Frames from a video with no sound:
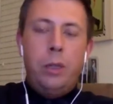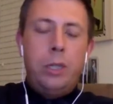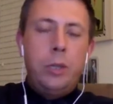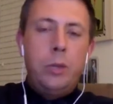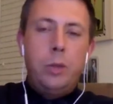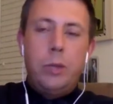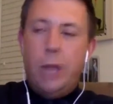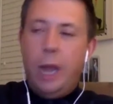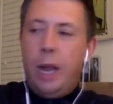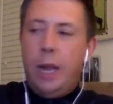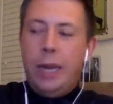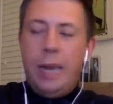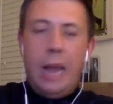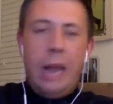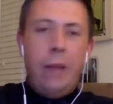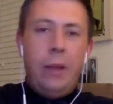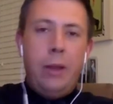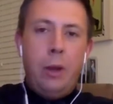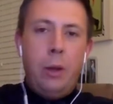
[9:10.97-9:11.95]
Tuesday, a
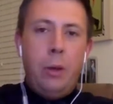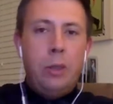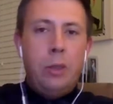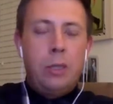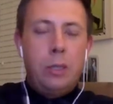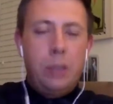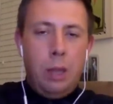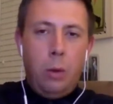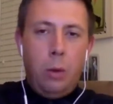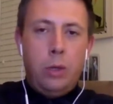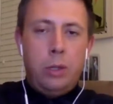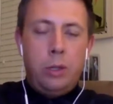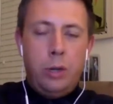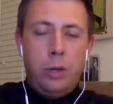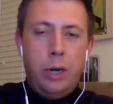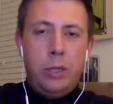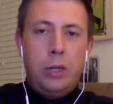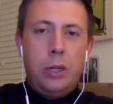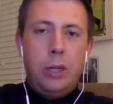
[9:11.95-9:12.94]
day that is slower
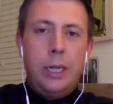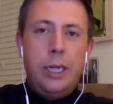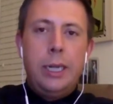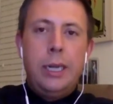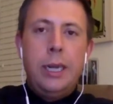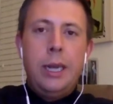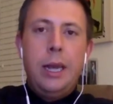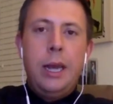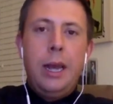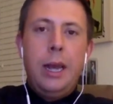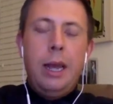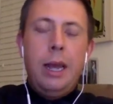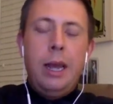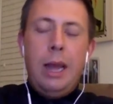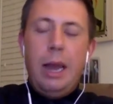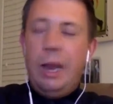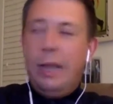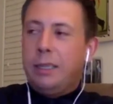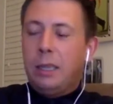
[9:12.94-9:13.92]
traditionally,
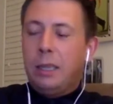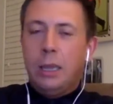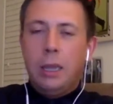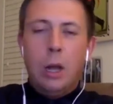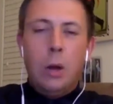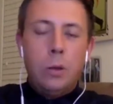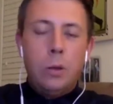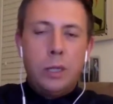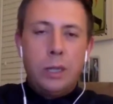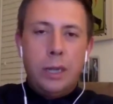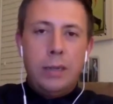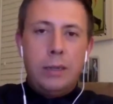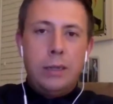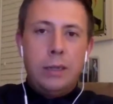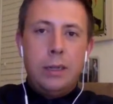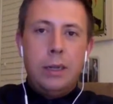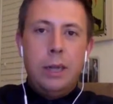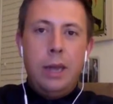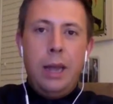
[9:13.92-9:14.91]
and it's the low
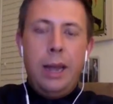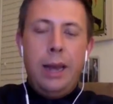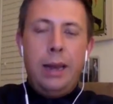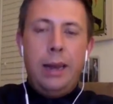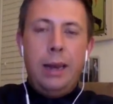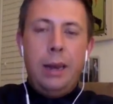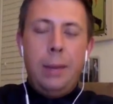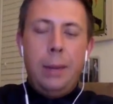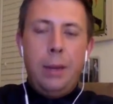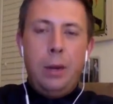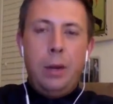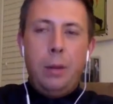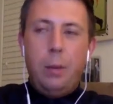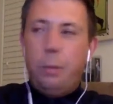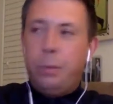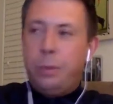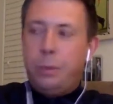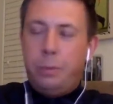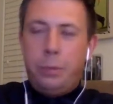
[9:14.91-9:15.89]
season, and I mean you
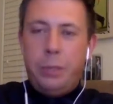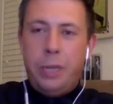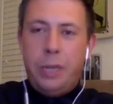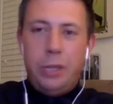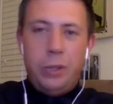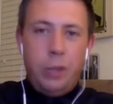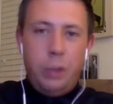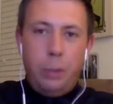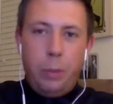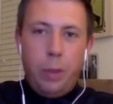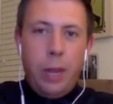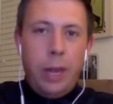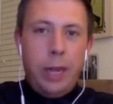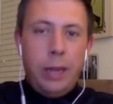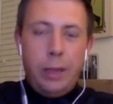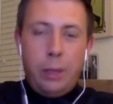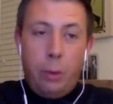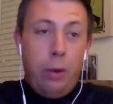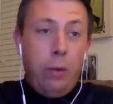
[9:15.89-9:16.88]
can potentially
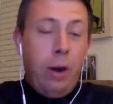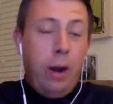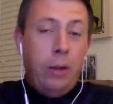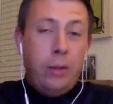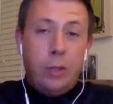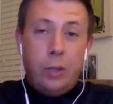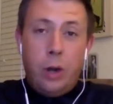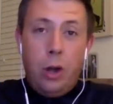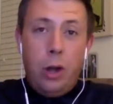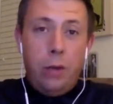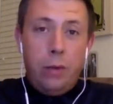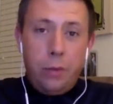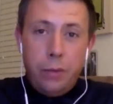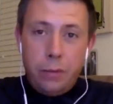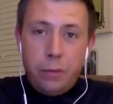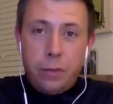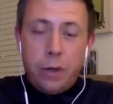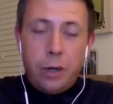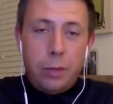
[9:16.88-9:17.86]
play 3 rounds of golf
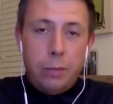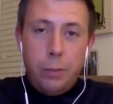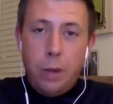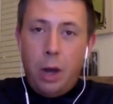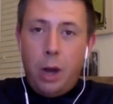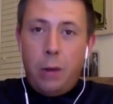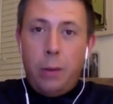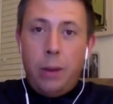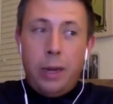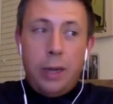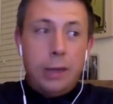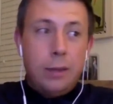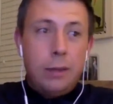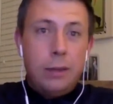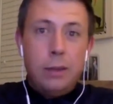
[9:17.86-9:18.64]
for $100.